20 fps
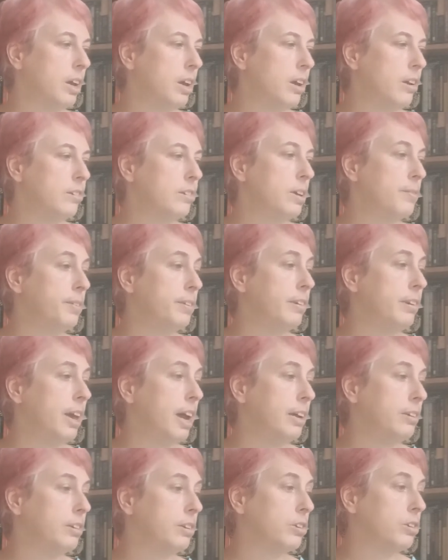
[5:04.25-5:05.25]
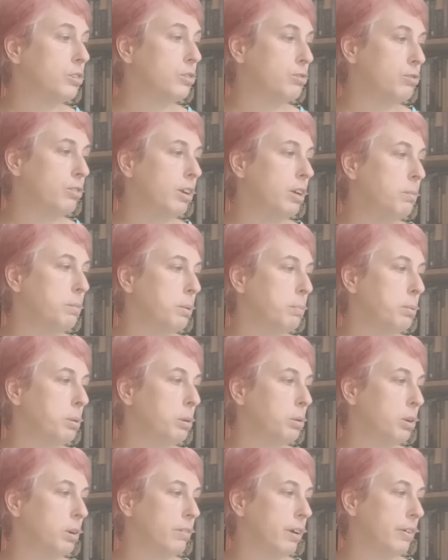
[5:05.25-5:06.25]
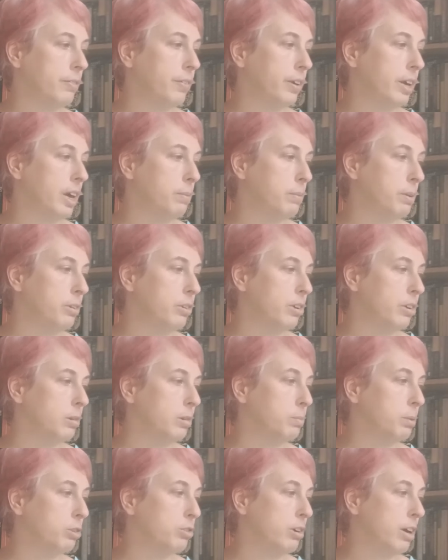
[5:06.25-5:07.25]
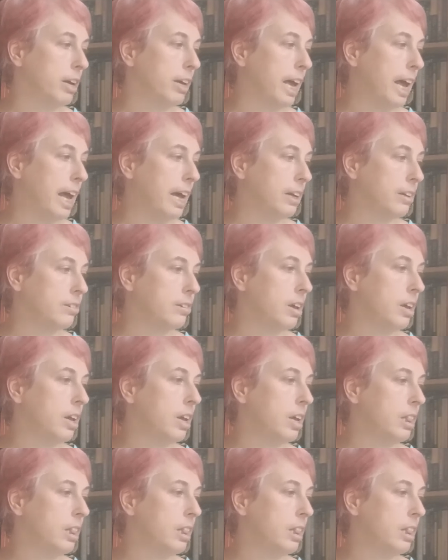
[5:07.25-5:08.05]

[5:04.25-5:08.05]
78 extreme pornographic images portraying acts